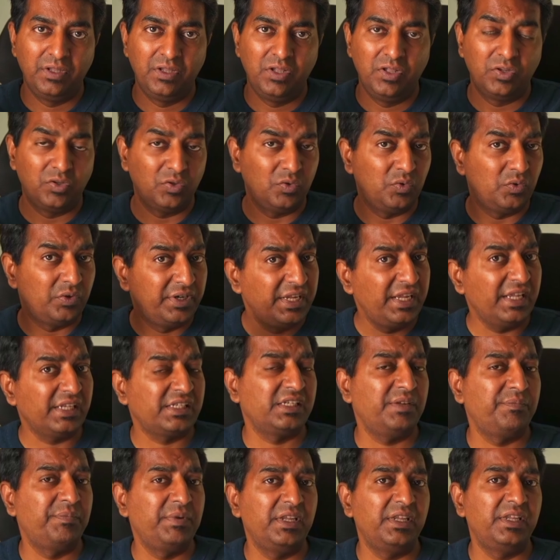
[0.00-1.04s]
So
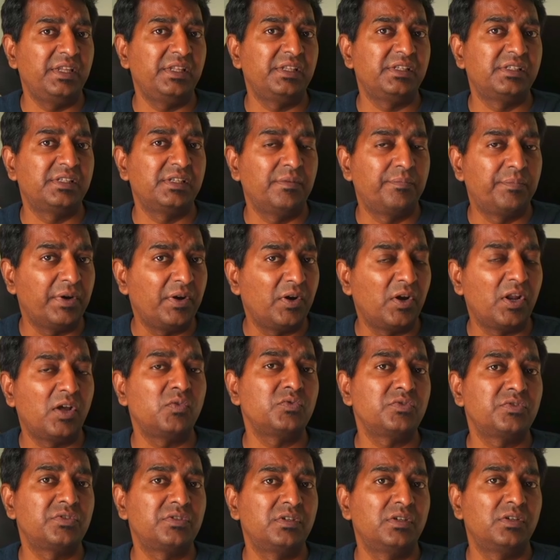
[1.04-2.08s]
DHCP is
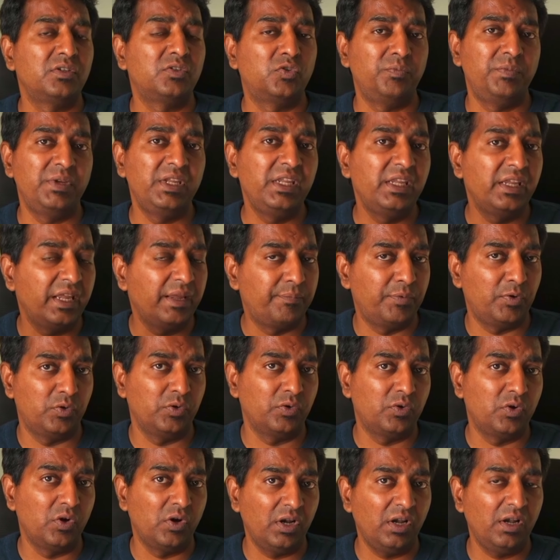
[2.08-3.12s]
pronounced to be a
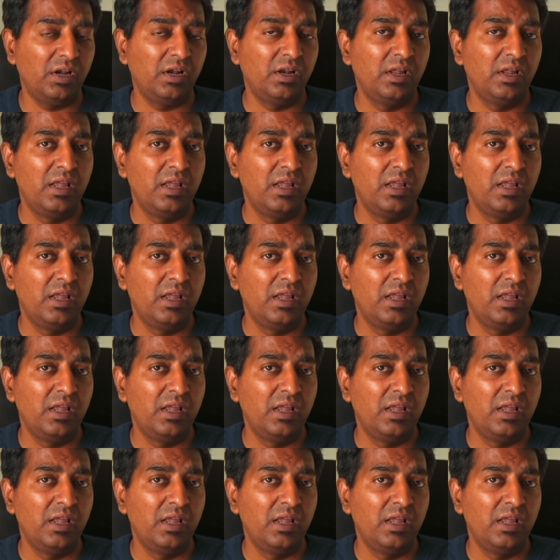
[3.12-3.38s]
protocol